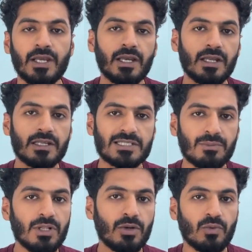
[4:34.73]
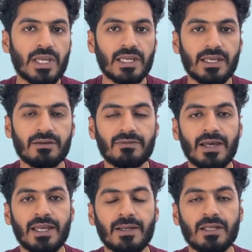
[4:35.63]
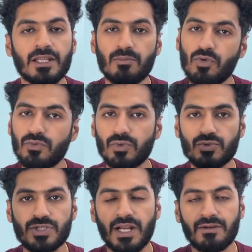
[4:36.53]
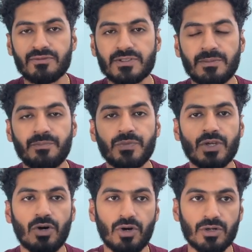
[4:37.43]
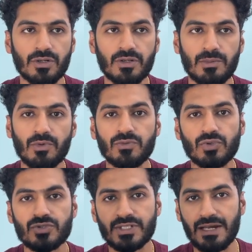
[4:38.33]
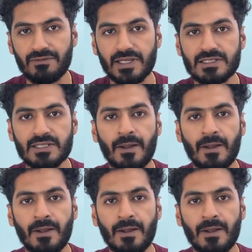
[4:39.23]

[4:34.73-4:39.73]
In a similar way, if I remove those graphs or remove those graphics,